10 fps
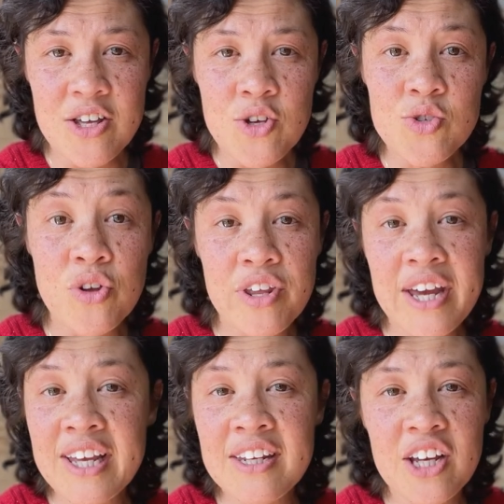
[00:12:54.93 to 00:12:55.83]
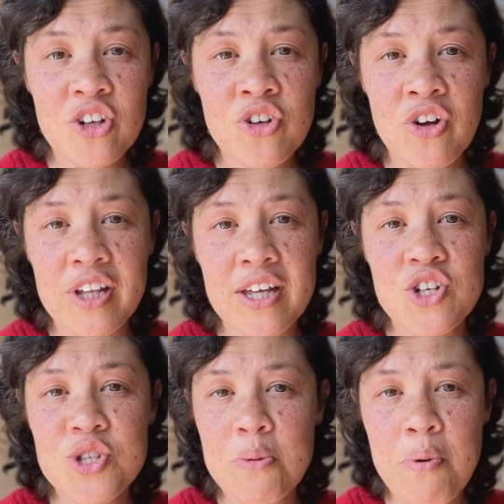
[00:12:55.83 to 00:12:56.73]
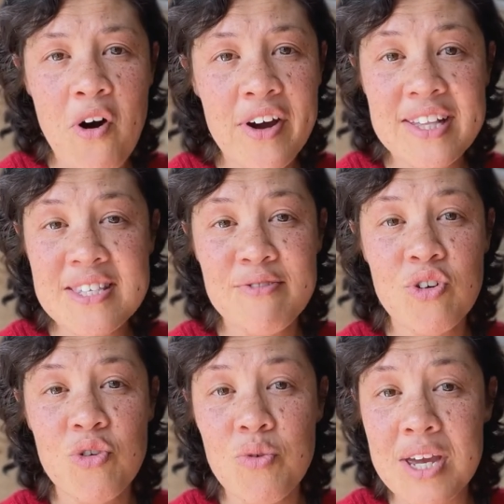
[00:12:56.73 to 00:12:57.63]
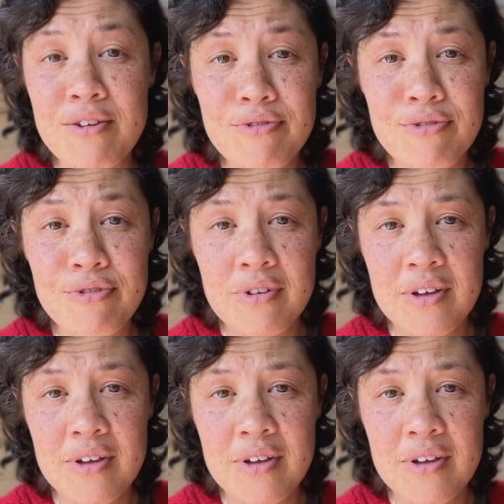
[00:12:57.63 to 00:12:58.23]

so that I can acknowledge the pockets of grief